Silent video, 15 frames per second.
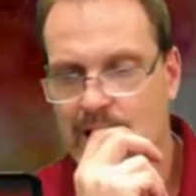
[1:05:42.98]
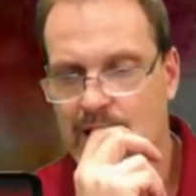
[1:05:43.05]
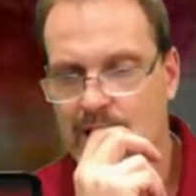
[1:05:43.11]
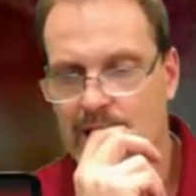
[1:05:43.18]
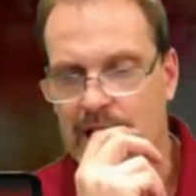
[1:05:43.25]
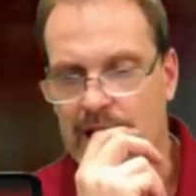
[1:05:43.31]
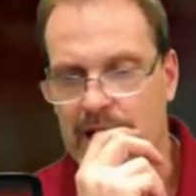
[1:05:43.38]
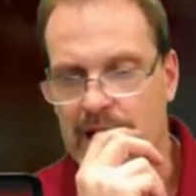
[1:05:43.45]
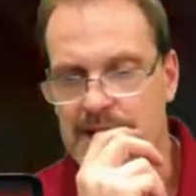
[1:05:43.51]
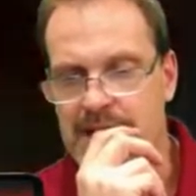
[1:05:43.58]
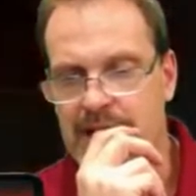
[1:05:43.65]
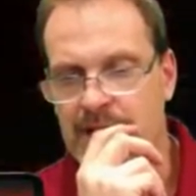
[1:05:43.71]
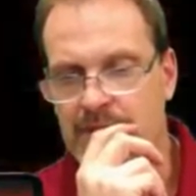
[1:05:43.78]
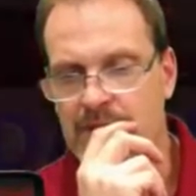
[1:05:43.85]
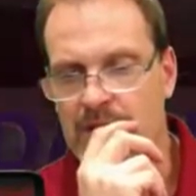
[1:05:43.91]
Uh,
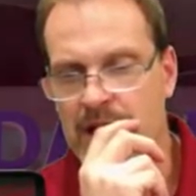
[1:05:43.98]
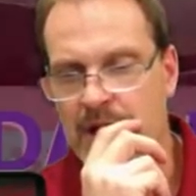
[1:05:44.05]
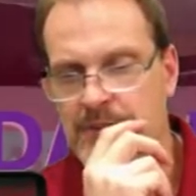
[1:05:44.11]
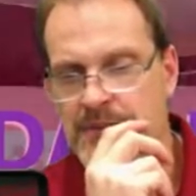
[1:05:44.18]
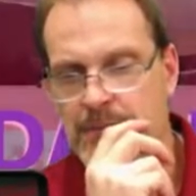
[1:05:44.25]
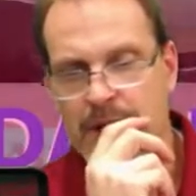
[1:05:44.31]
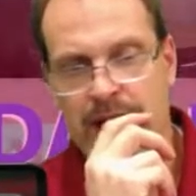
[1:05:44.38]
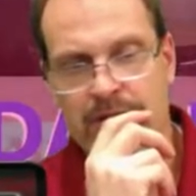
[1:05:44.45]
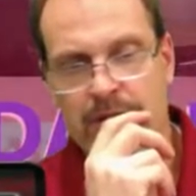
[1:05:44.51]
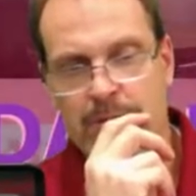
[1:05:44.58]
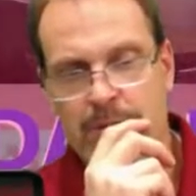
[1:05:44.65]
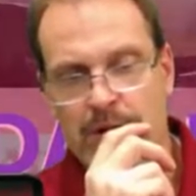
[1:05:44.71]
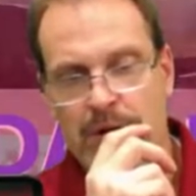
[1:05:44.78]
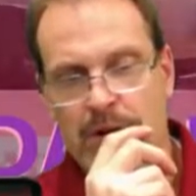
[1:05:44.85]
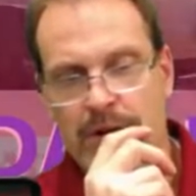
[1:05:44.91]
same volumes of Mavic
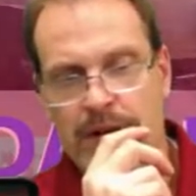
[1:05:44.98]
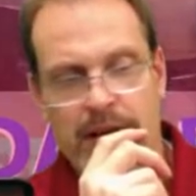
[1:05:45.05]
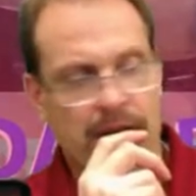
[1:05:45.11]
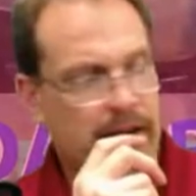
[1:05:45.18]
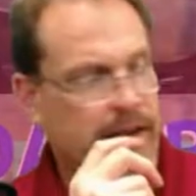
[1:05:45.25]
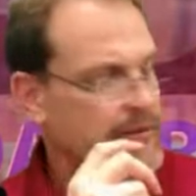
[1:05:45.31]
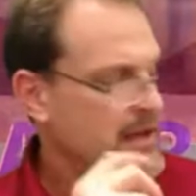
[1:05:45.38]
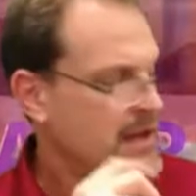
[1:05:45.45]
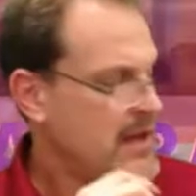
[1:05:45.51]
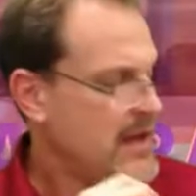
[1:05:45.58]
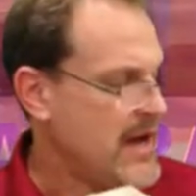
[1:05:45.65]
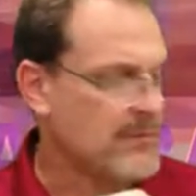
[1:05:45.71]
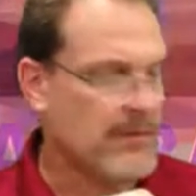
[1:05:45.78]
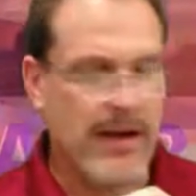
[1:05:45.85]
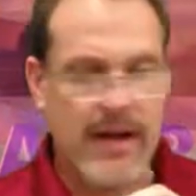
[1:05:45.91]
Pro. Yeah, I
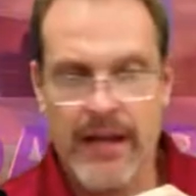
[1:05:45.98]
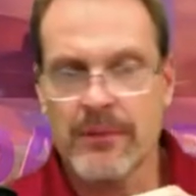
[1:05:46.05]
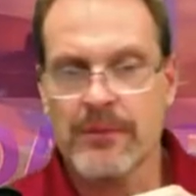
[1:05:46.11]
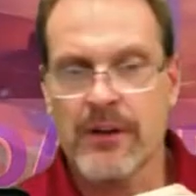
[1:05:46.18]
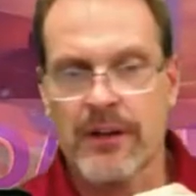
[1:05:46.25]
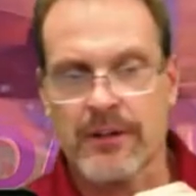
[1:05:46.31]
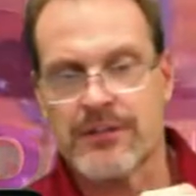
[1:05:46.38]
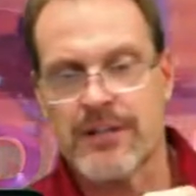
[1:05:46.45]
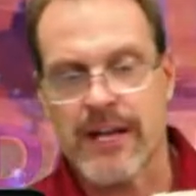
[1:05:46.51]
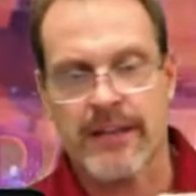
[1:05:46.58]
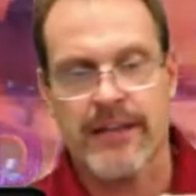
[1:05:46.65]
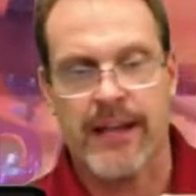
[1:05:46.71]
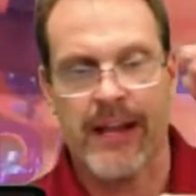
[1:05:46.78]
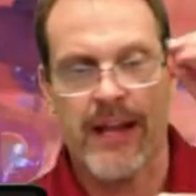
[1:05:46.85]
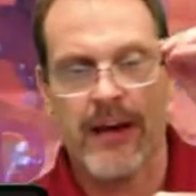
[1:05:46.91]
I'm, I am going to check
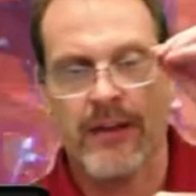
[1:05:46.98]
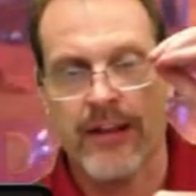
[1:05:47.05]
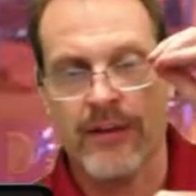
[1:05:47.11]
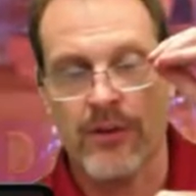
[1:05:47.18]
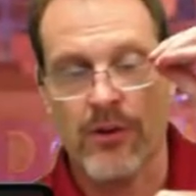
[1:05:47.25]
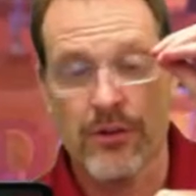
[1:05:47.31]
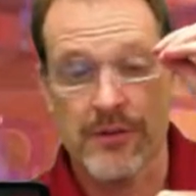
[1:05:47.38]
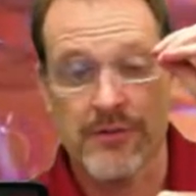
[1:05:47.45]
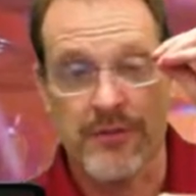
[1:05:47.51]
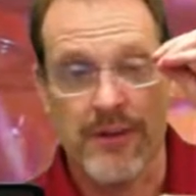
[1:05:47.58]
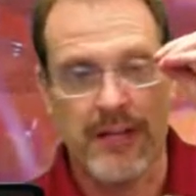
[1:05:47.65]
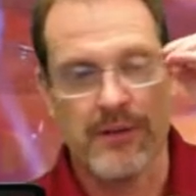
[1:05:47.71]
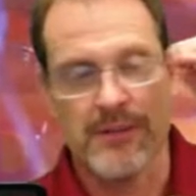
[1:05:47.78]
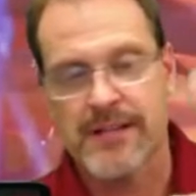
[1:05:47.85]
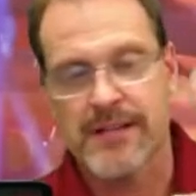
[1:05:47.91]
that out. I know there's
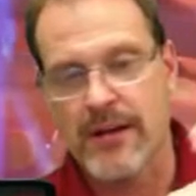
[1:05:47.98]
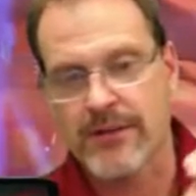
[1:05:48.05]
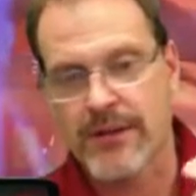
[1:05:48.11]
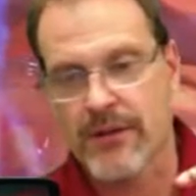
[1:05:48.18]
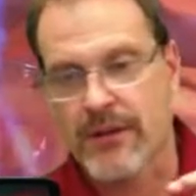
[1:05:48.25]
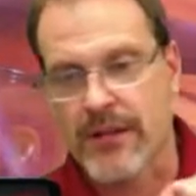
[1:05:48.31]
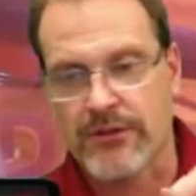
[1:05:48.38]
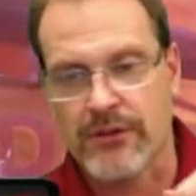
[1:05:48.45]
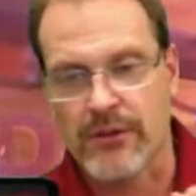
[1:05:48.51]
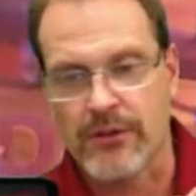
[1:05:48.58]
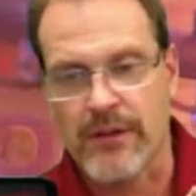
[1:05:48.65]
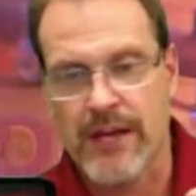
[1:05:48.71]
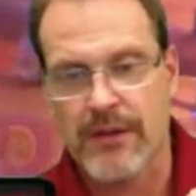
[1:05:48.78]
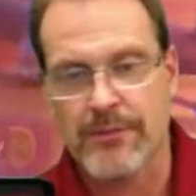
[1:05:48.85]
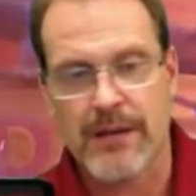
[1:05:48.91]
videos out there that do
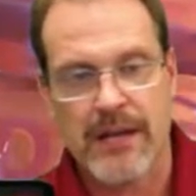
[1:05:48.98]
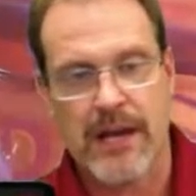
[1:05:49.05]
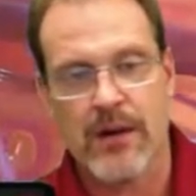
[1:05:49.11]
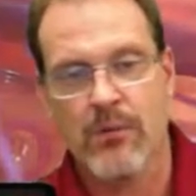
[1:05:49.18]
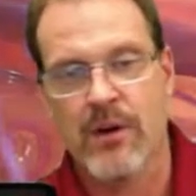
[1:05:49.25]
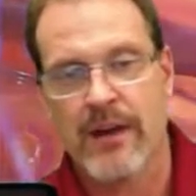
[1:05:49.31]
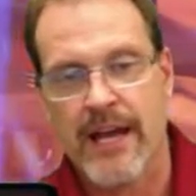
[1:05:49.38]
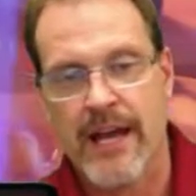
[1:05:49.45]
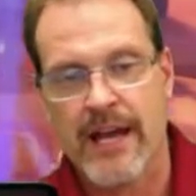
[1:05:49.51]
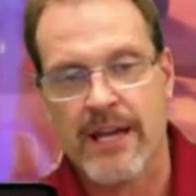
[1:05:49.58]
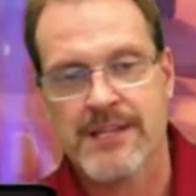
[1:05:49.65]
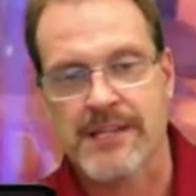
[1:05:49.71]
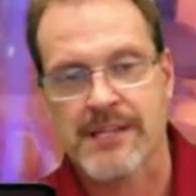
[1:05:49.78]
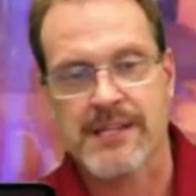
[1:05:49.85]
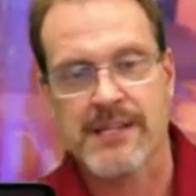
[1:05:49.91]
that, but I want to
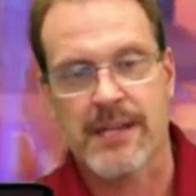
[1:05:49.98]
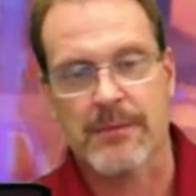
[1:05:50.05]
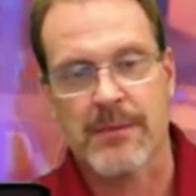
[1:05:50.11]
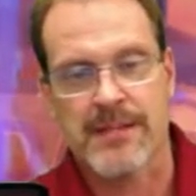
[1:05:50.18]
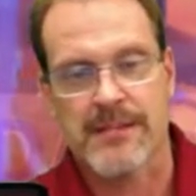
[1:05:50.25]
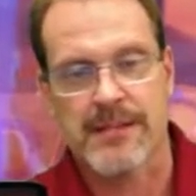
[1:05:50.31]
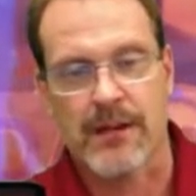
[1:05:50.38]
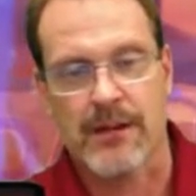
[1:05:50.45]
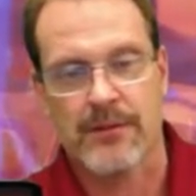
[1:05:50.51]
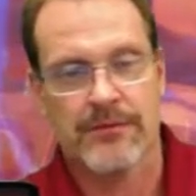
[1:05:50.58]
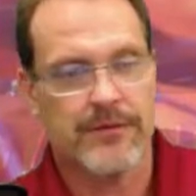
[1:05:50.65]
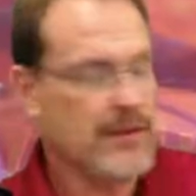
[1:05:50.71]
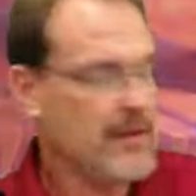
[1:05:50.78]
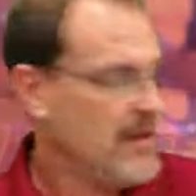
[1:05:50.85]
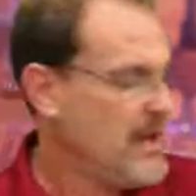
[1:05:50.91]
actually see it
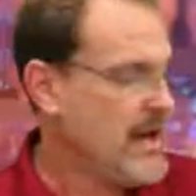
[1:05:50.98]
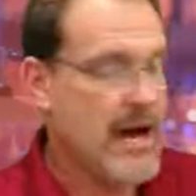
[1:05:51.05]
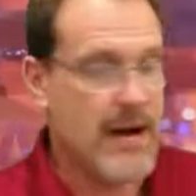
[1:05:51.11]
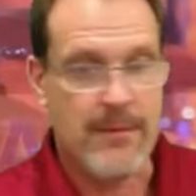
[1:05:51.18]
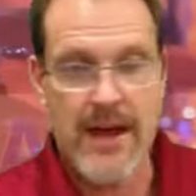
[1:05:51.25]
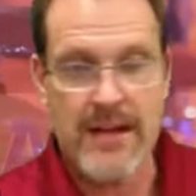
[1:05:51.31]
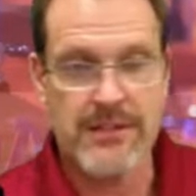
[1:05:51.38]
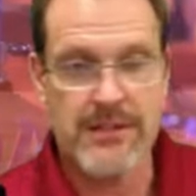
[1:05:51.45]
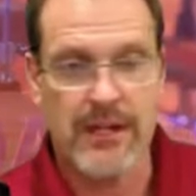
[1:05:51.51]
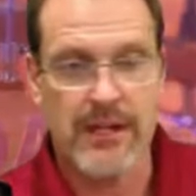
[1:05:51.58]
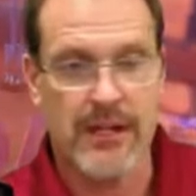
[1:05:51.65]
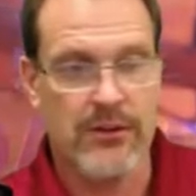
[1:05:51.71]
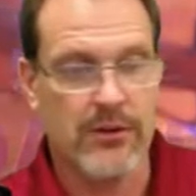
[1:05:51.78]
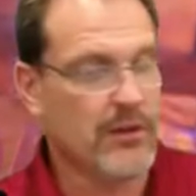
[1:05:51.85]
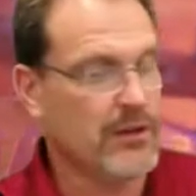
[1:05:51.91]
myself. I'm actually going
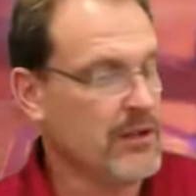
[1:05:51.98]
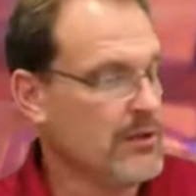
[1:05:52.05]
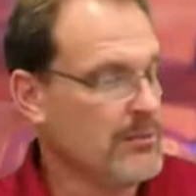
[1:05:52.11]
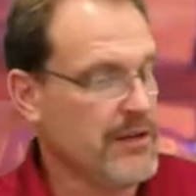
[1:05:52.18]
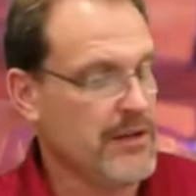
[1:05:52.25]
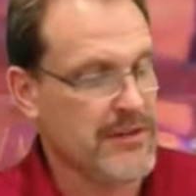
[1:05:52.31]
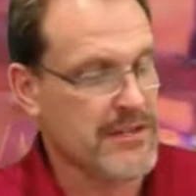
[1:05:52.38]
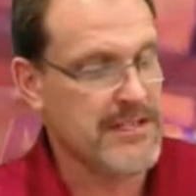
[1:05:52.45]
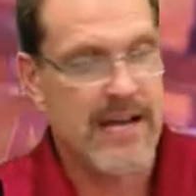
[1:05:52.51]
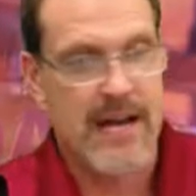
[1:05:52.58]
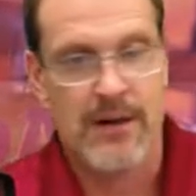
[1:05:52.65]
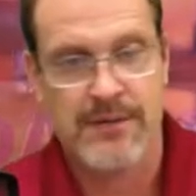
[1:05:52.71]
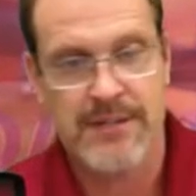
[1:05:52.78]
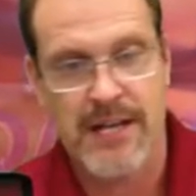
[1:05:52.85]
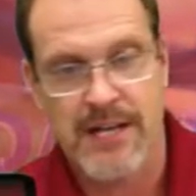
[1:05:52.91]
to do a little bit of a
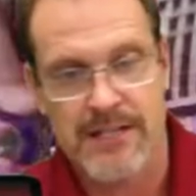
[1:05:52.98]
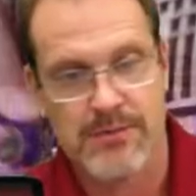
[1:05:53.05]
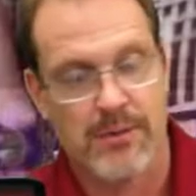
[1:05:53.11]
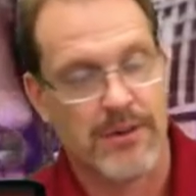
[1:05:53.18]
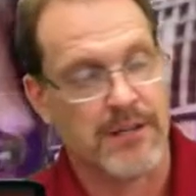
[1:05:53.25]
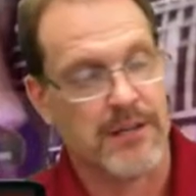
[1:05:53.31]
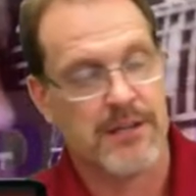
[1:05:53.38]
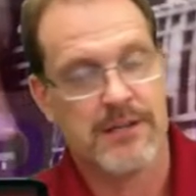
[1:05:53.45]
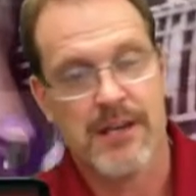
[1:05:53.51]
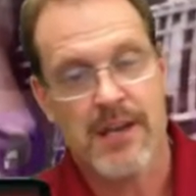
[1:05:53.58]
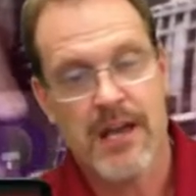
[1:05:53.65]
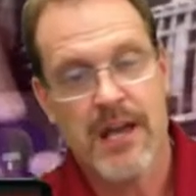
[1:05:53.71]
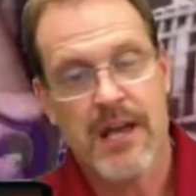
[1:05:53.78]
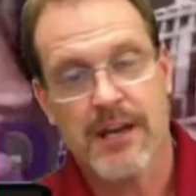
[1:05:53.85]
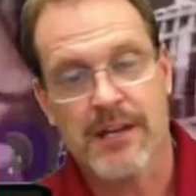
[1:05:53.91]
sound test with this
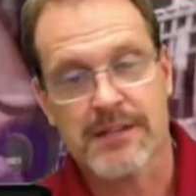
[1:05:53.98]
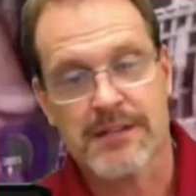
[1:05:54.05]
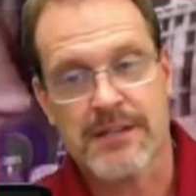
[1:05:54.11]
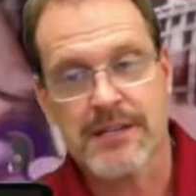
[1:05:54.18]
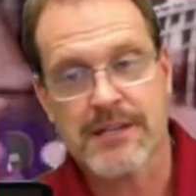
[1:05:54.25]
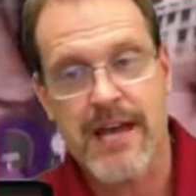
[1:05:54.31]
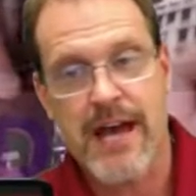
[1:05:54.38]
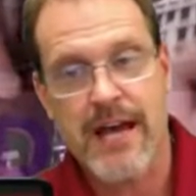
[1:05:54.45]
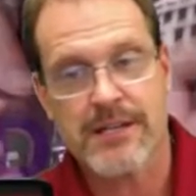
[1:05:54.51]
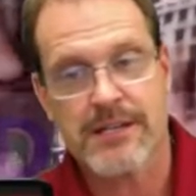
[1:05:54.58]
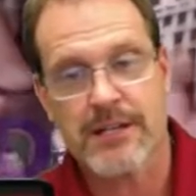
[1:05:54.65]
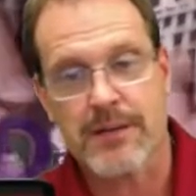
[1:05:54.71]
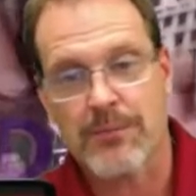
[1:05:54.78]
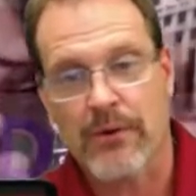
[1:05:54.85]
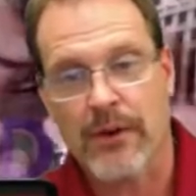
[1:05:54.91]
because this is
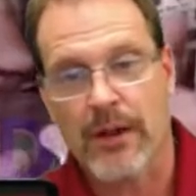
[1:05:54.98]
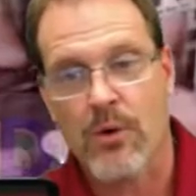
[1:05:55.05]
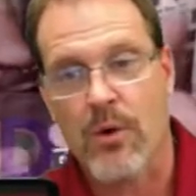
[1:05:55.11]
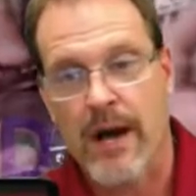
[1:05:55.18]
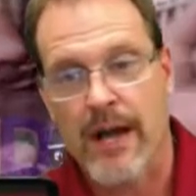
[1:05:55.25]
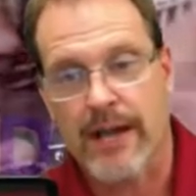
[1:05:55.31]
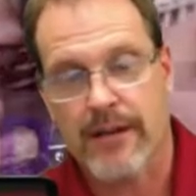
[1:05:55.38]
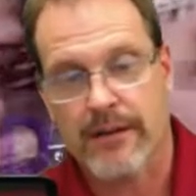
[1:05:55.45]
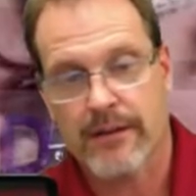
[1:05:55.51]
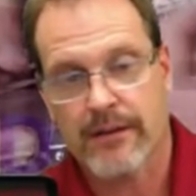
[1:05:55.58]
actually pretty quiet.